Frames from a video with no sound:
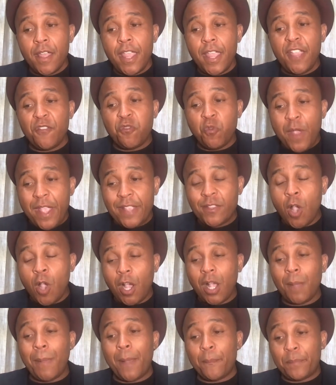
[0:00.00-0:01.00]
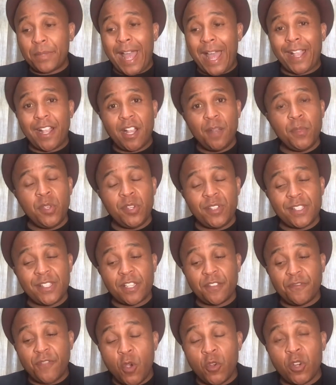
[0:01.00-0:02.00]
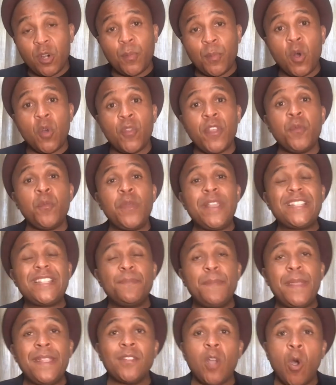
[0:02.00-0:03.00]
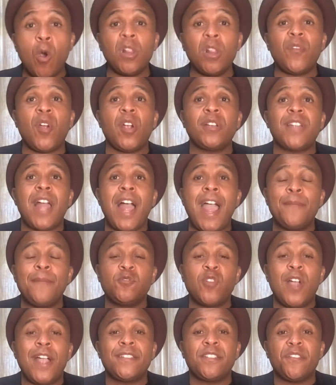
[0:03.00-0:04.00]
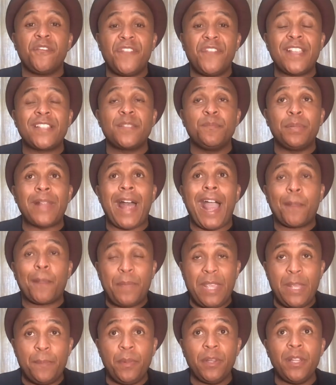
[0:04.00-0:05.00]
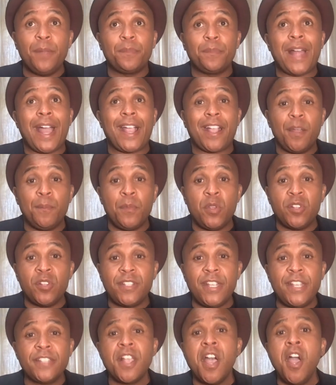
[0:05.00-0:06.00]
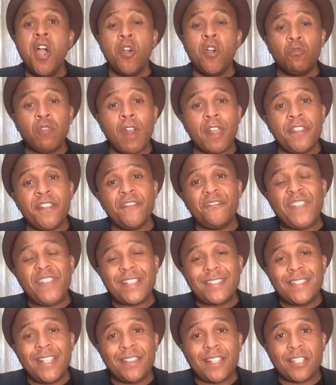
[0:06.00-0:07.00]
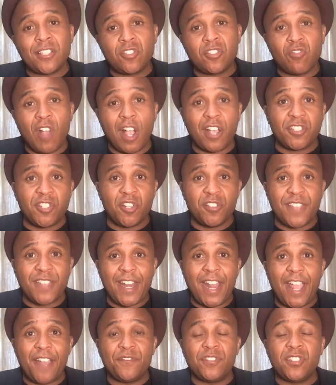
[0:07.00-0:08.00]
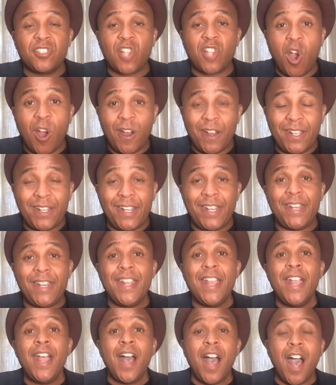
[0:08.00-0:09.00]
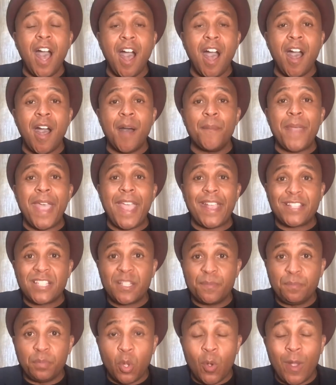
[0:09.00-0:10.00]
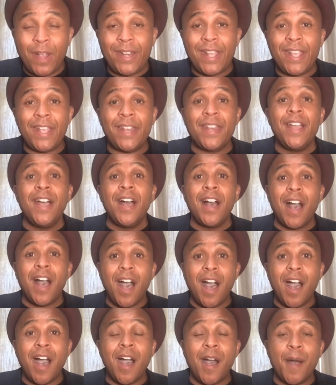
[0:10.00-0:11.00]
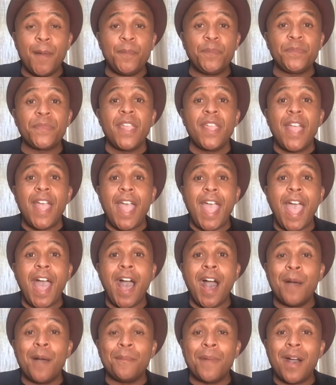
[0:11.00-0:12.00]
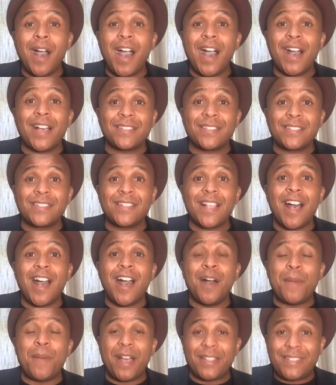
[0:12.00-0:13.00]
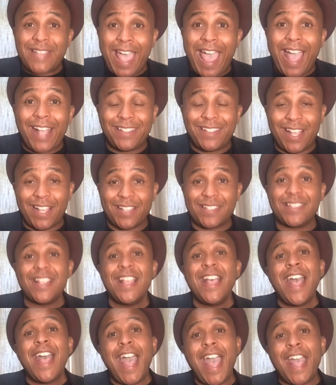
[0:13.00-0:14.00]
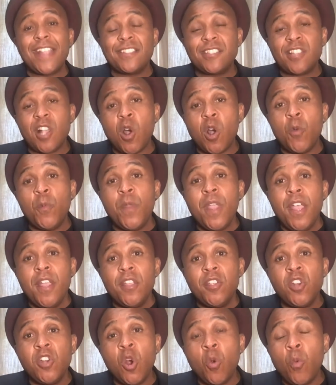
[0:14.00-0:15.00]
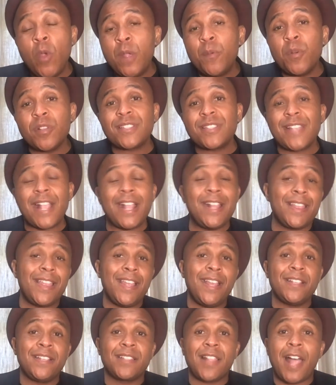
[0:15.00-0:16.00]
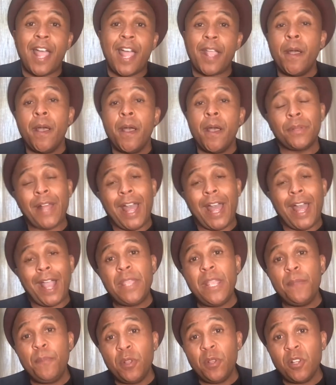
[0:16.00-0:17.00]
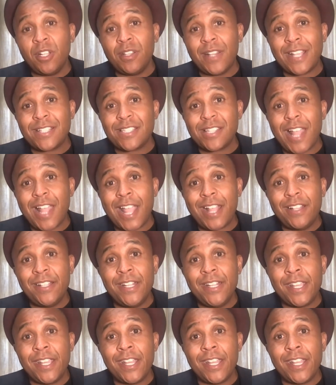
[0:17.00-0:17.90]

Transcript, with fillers: if we talk about black communities as vulnerable, then we spend all of our time trying to fix black people and black communities rather than fixing the structures that have targeted, um, exploited, um, um, us, um, attacked us. And so, you know, we will say things like Black people are less likely to